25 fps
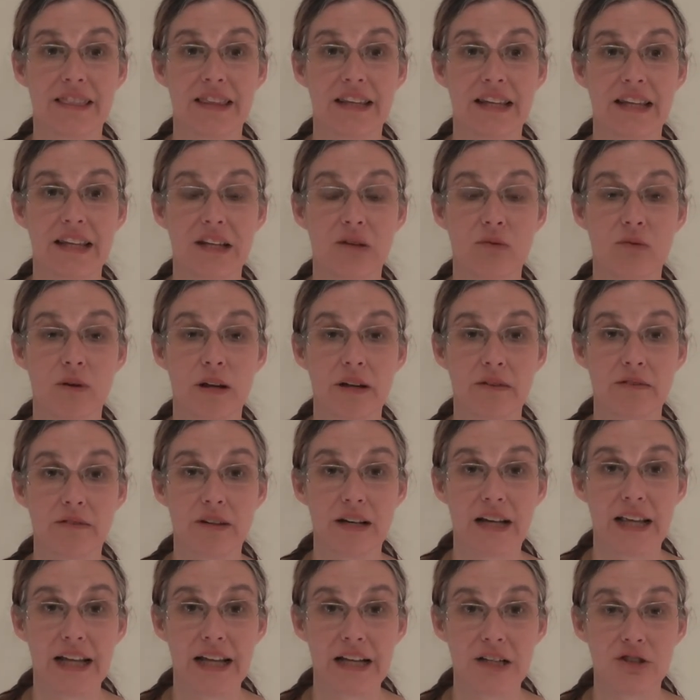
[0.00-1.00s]
the
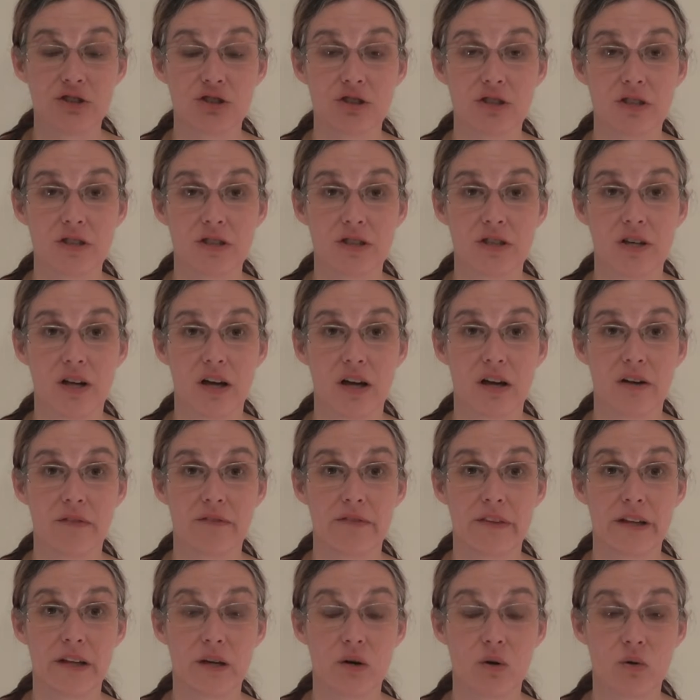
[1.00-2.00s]
revelation
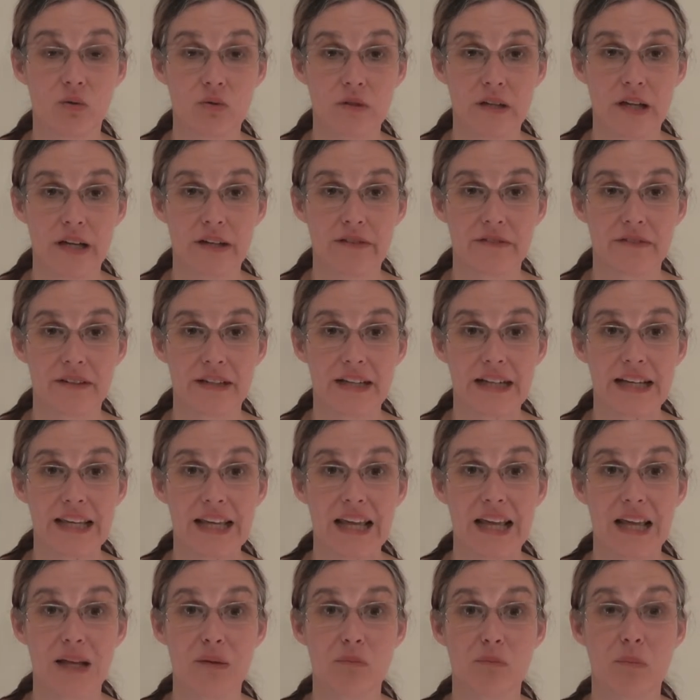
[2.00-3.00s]
of the Old Covenant
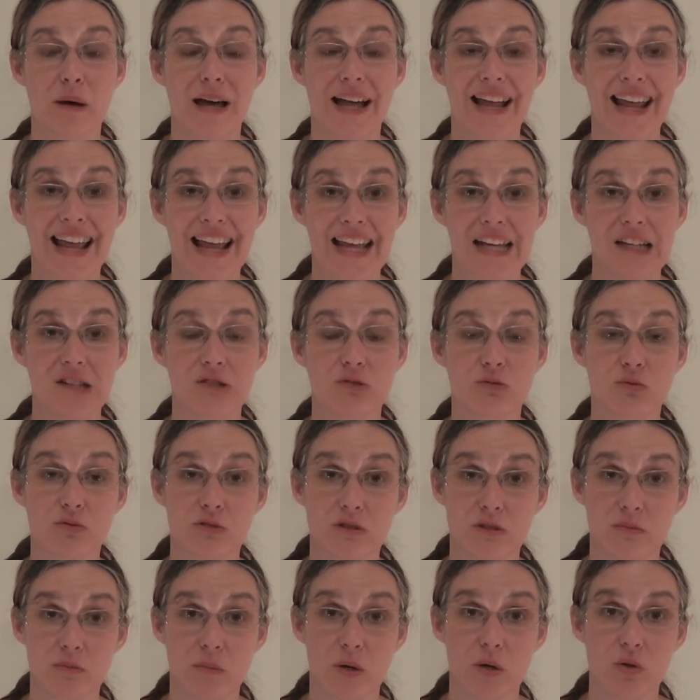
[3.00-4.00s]
came by
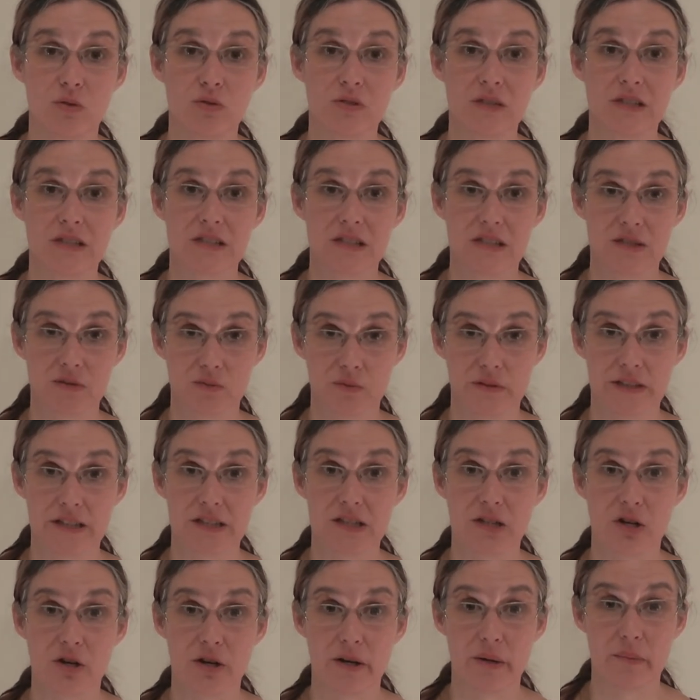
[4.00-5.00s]
angels to Moses, that's what he's
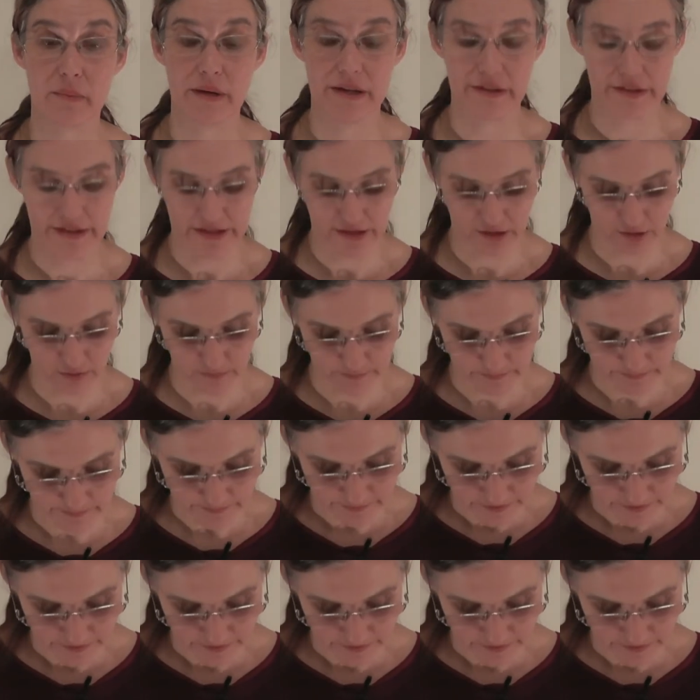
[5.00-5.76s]
talking about here.